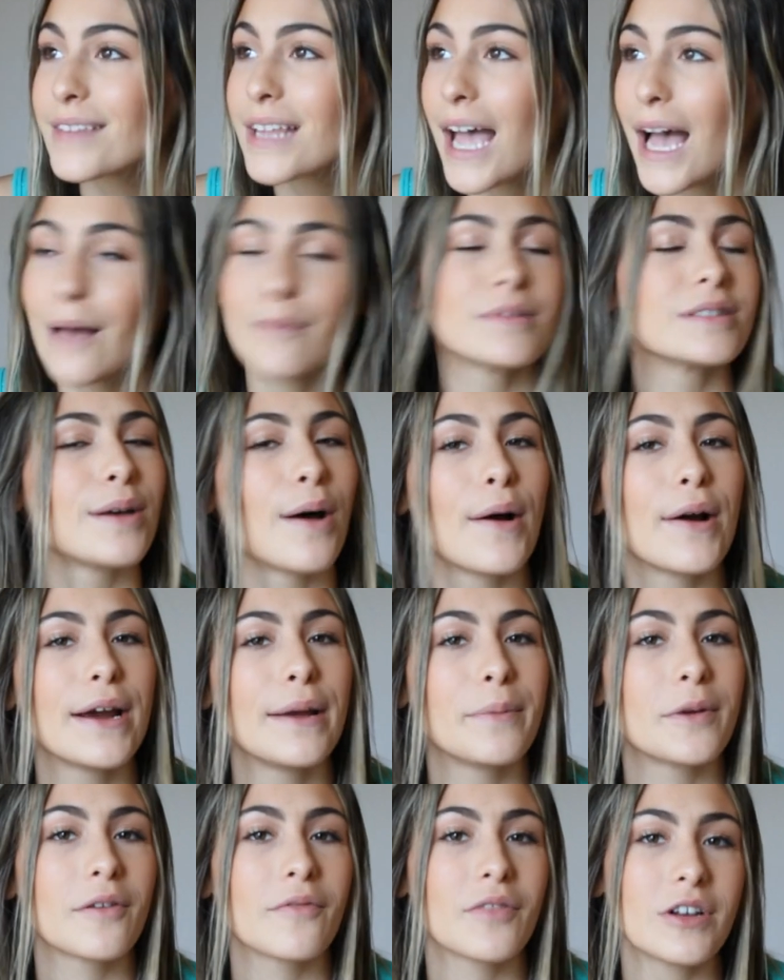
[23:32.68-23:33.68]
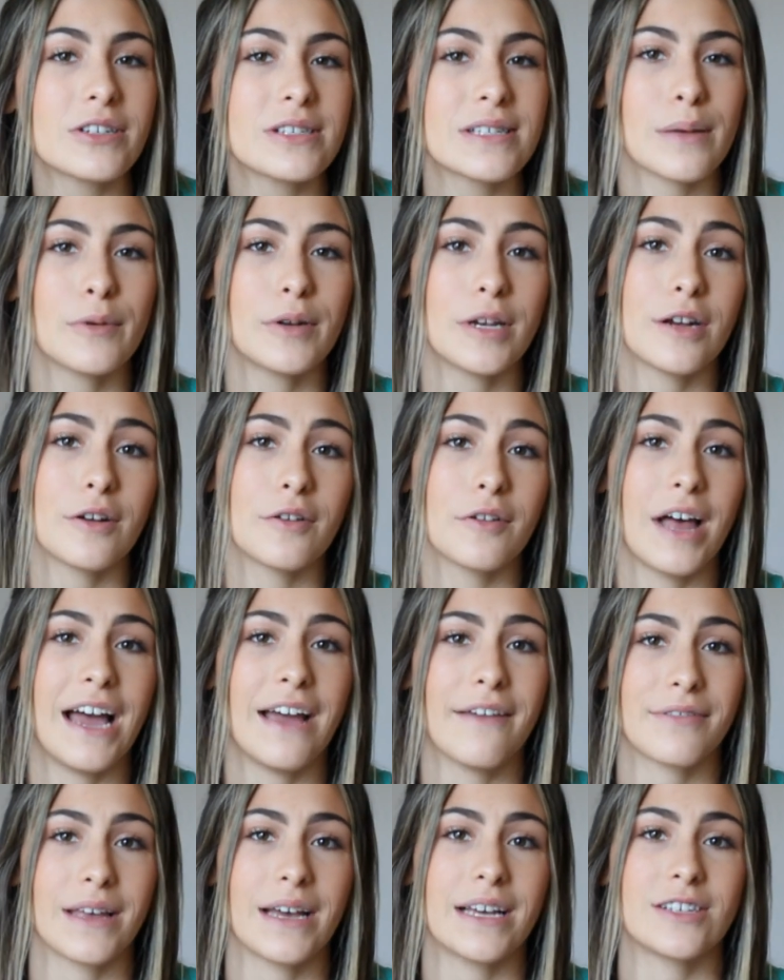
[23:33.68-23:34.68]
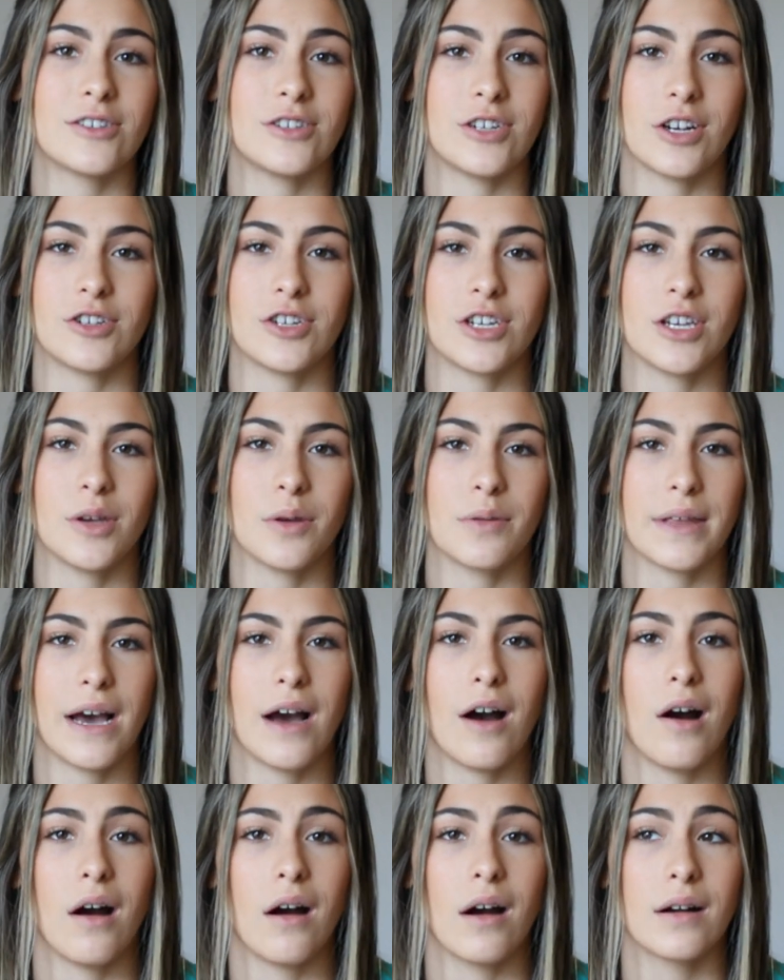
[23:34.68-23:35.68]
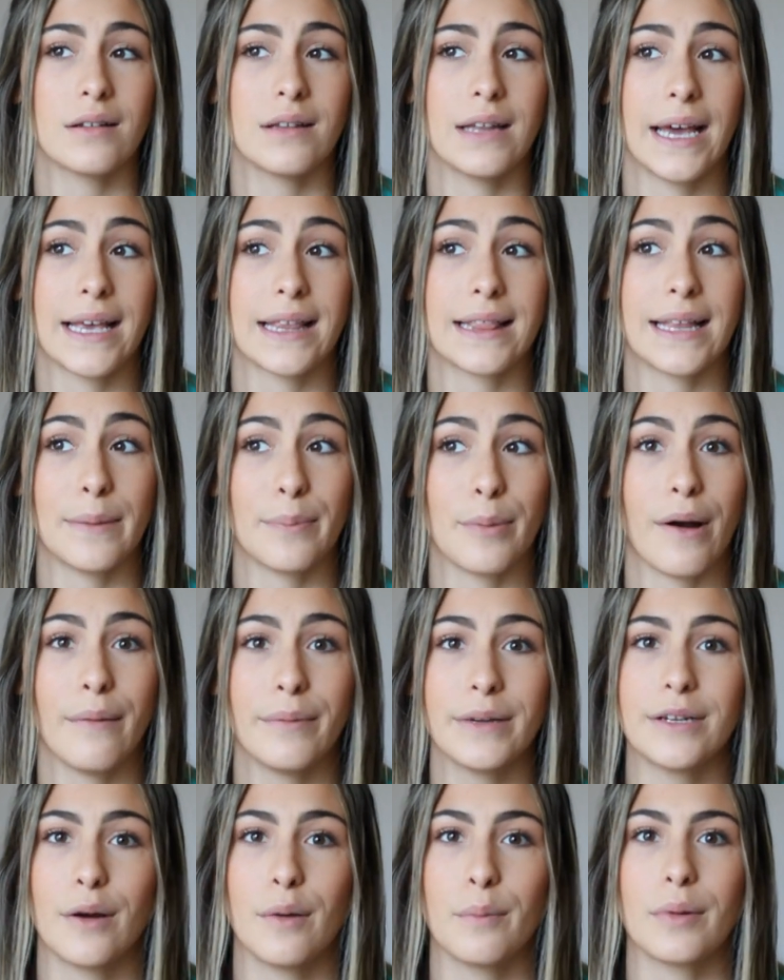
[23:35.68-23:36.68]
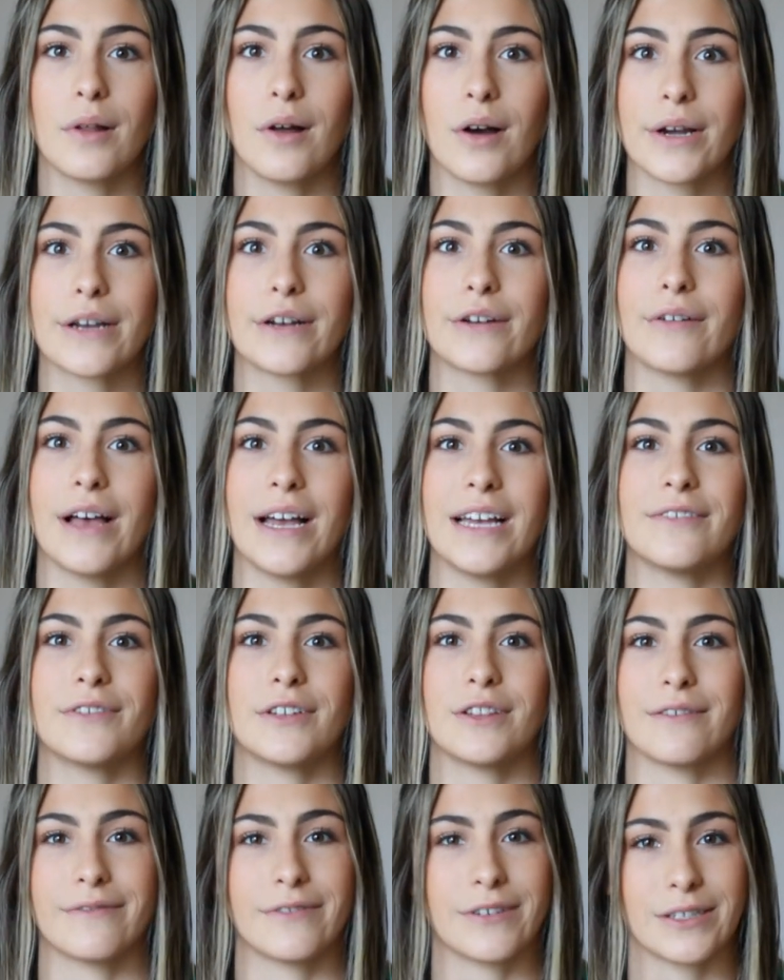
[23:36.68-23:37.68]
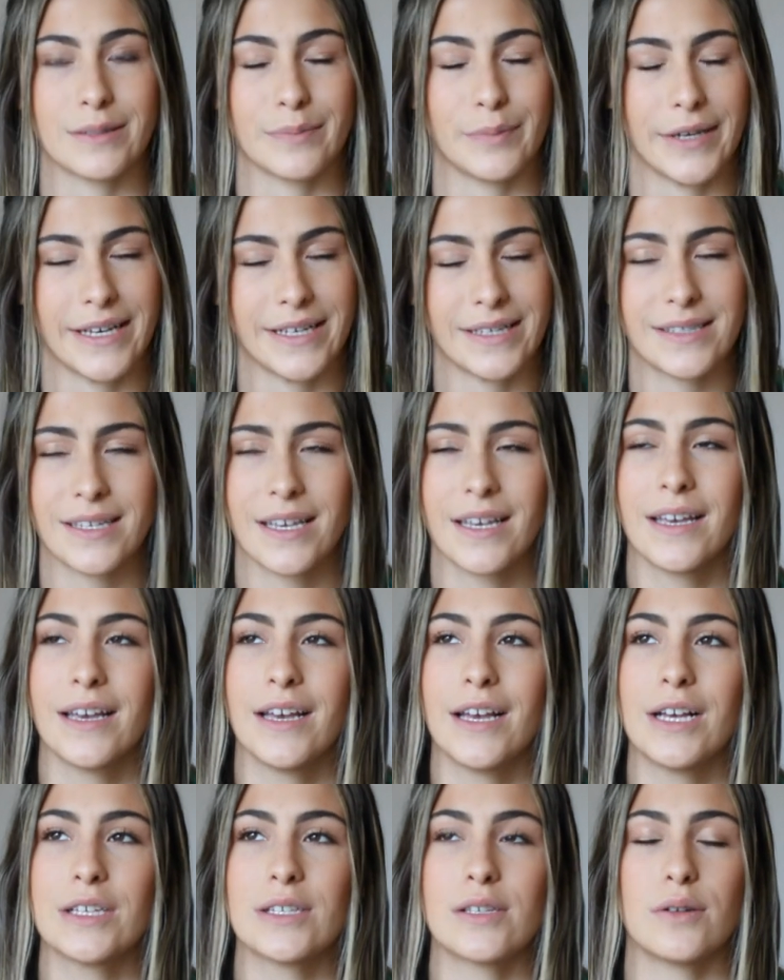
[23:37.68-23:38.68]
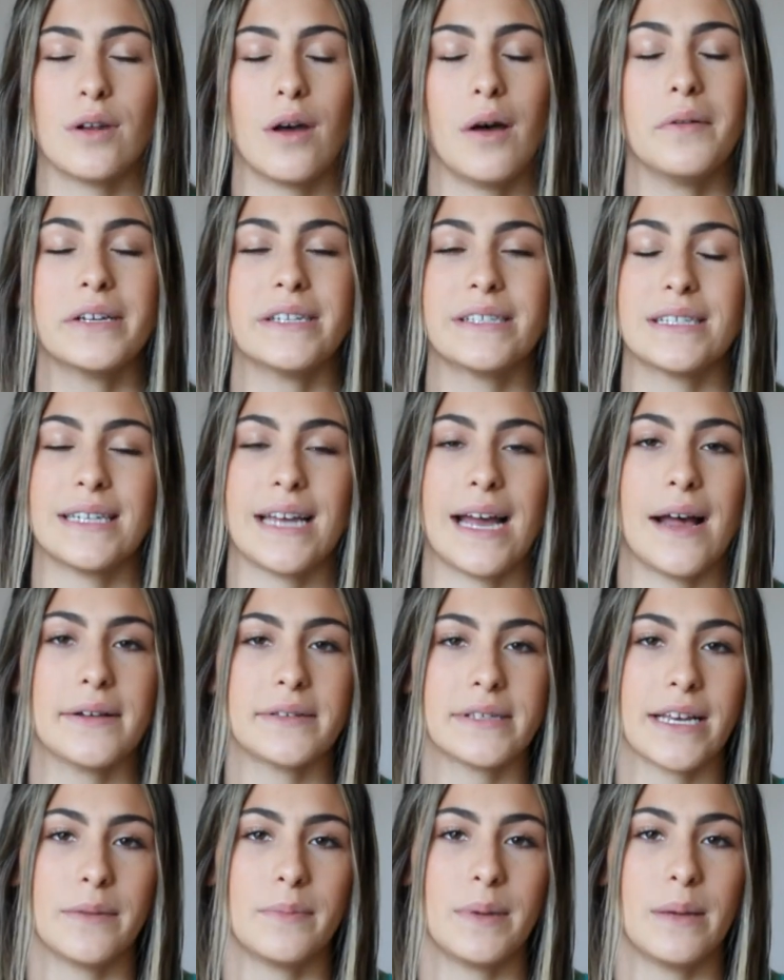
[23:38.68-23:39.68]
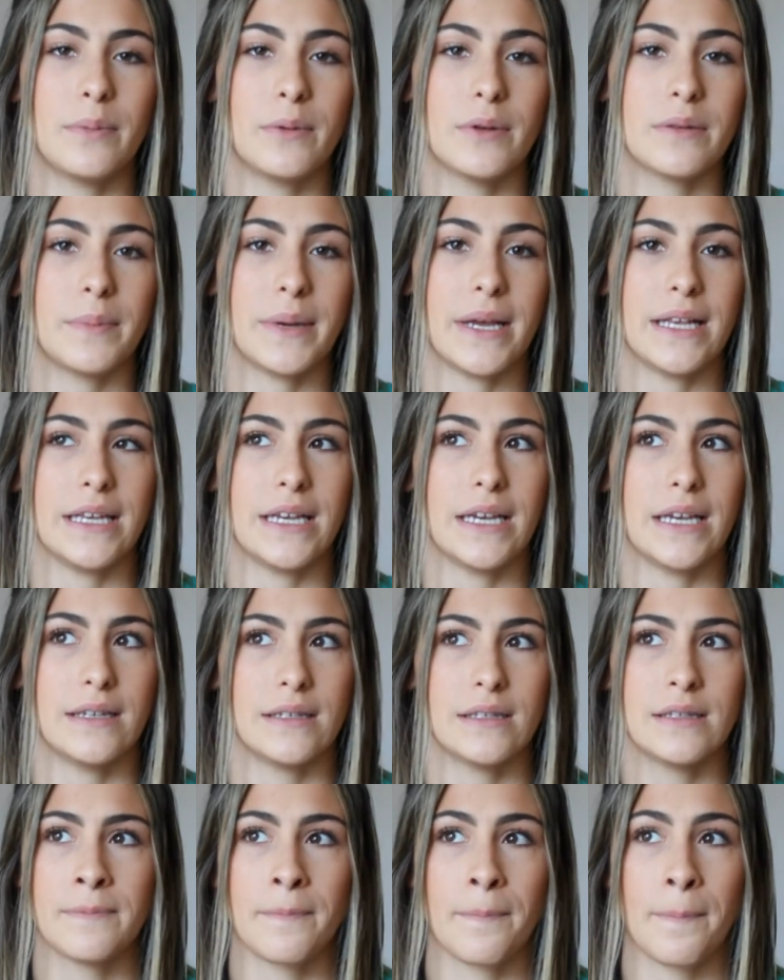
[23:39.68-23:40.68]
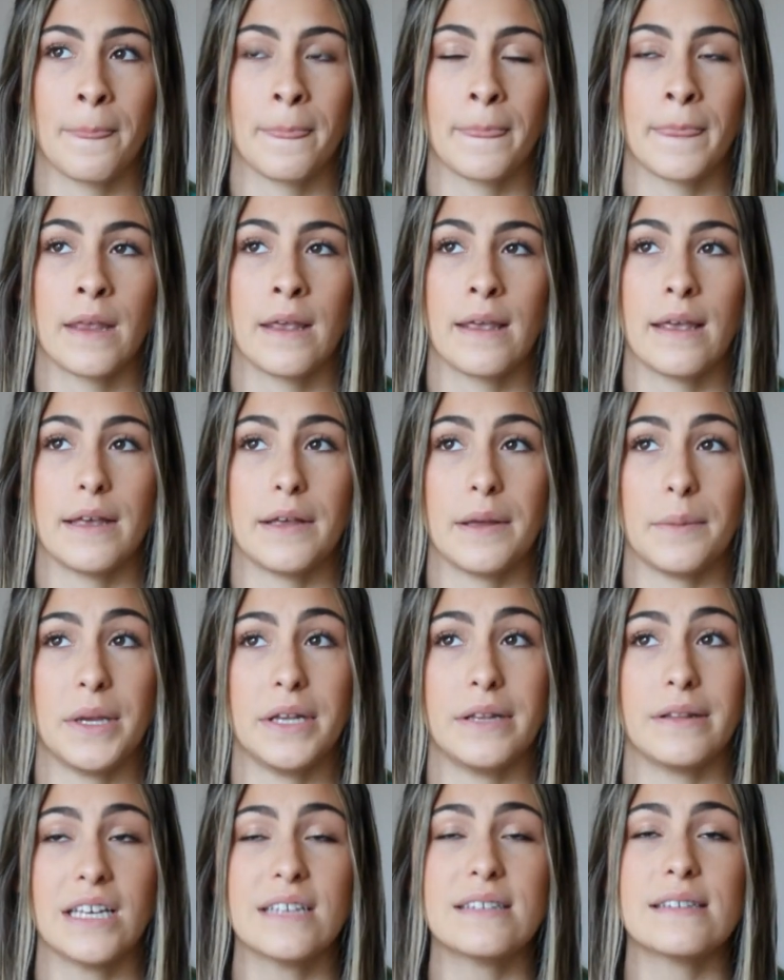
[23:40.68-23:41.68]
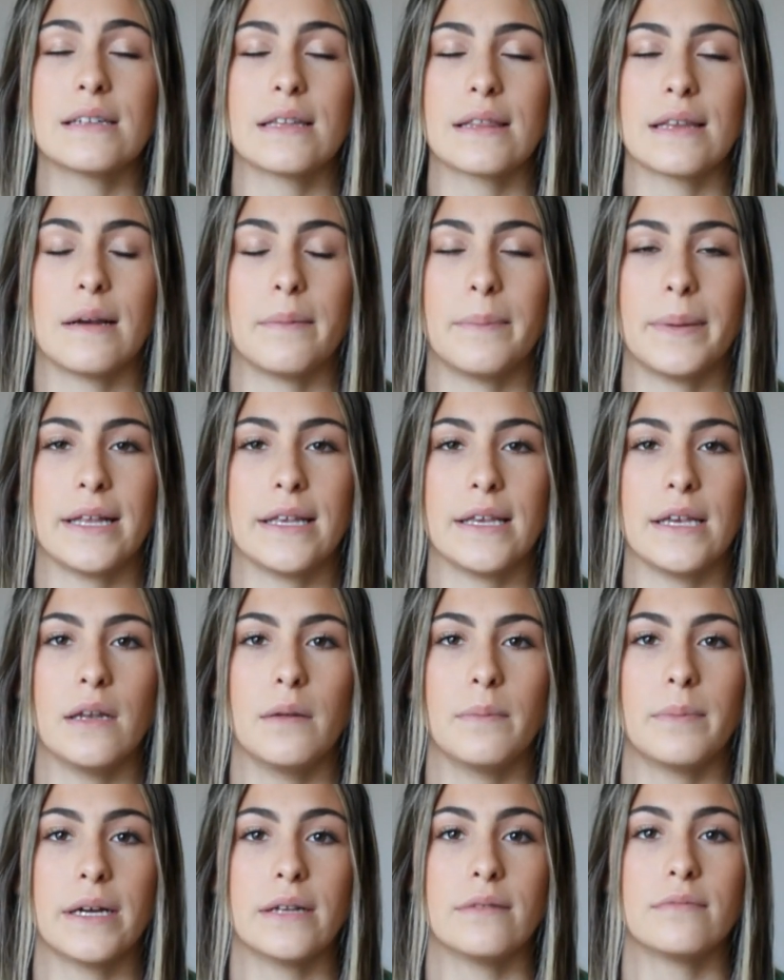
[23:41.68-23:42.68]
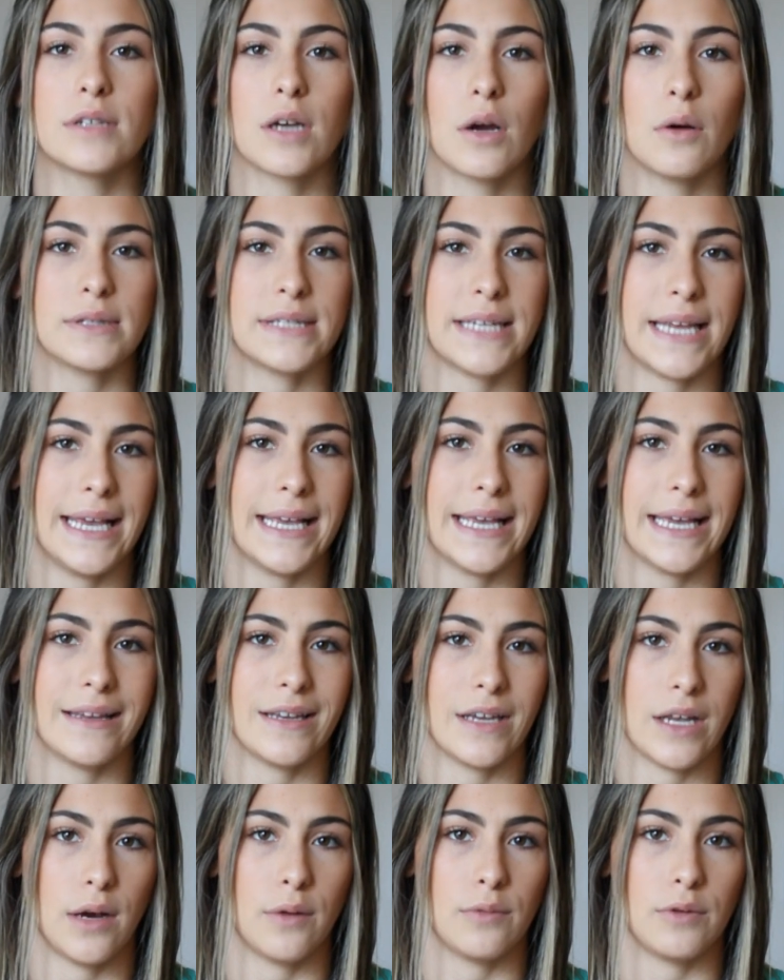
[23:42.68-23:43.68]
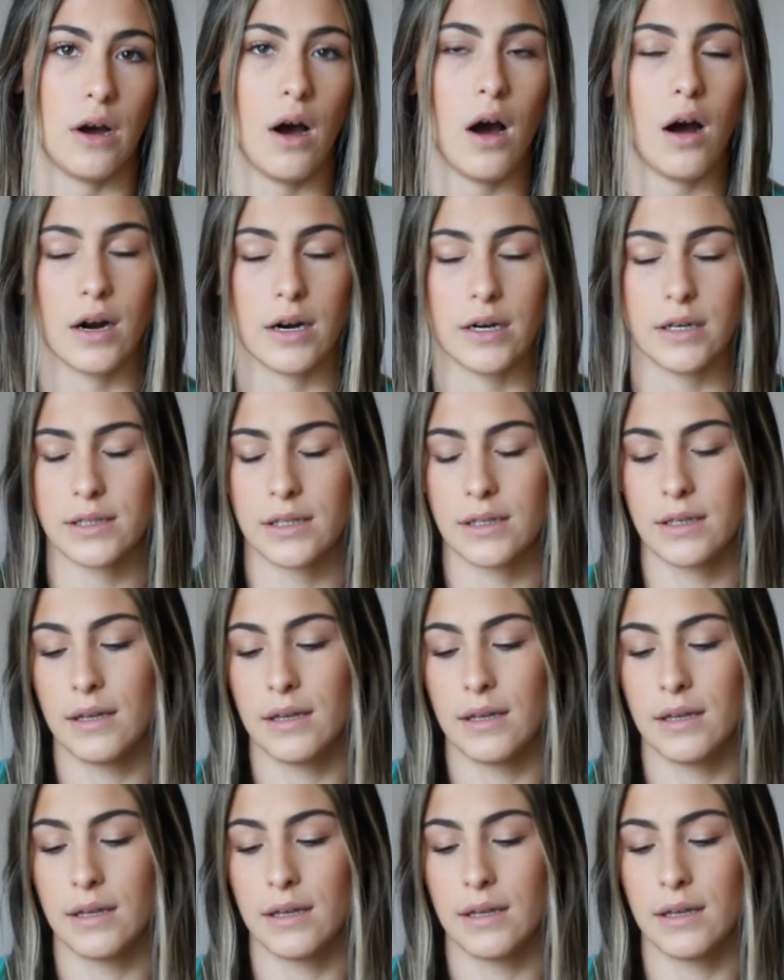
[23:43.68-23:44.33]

I'm sorry, but if there's someone in your life that is judging you that hard, like they probably don't belong in your life in the first place. So don't listen to outside people's opinion. I mean, listen to their opinion, but don't take it, to heart.